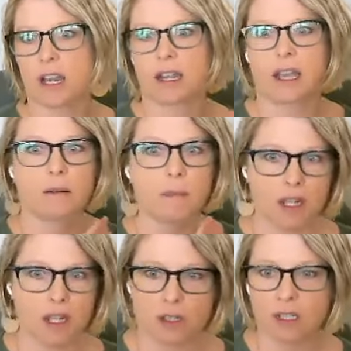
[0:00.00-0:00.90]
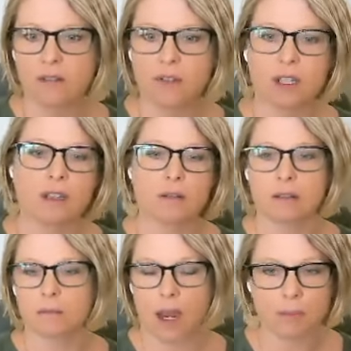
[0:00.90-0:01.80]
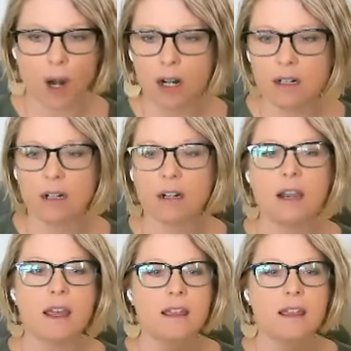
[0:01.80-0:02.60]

I can't imagine leaving my partner.